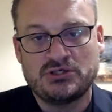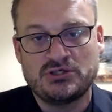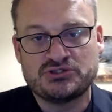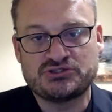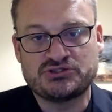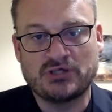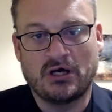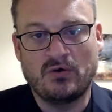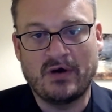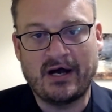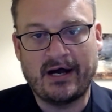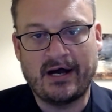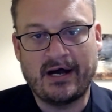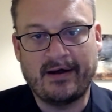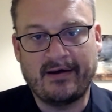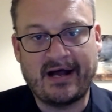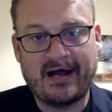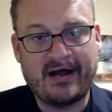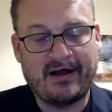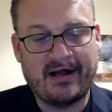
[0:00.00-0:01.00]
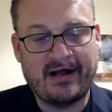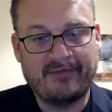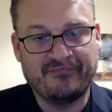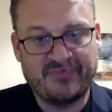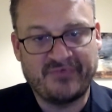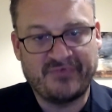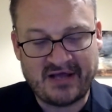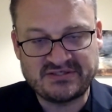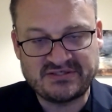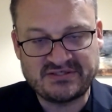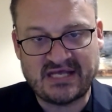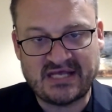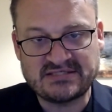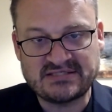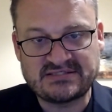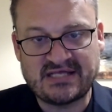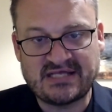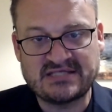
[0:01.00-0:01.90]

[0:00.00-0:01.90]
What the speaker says: So our test has